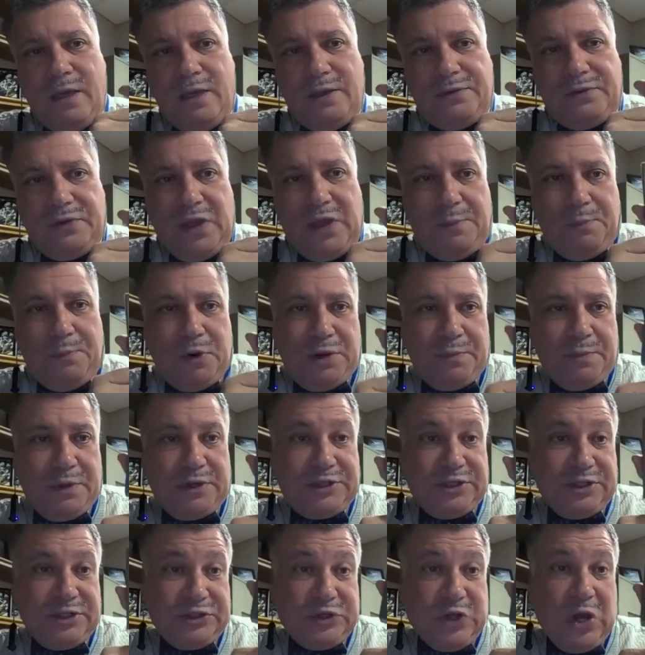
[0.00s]
So that pretty
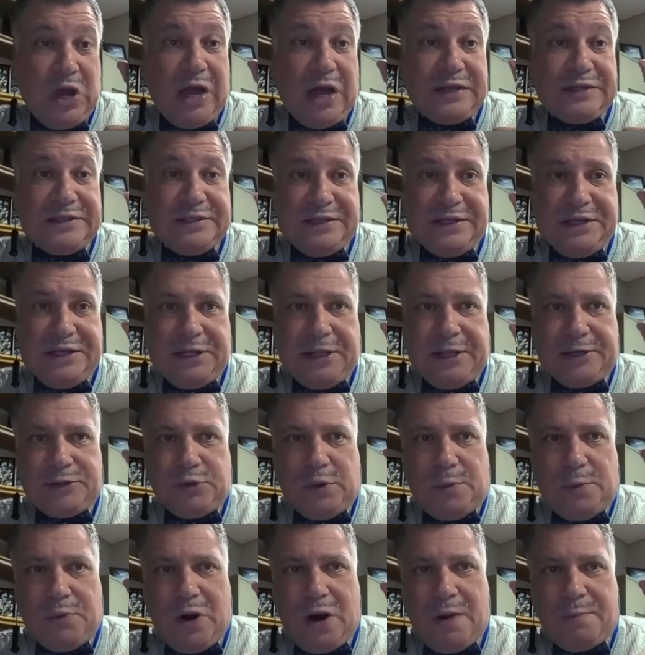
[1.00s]
much exhausts the
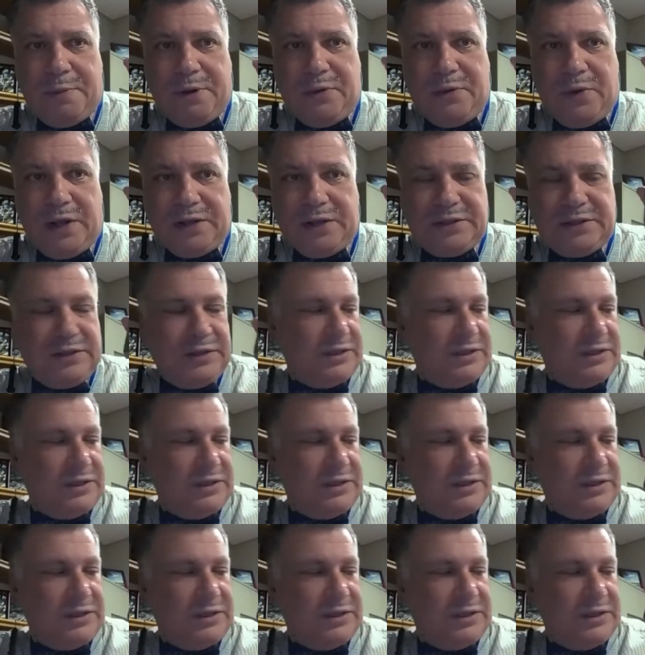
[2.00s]
intellectual property rights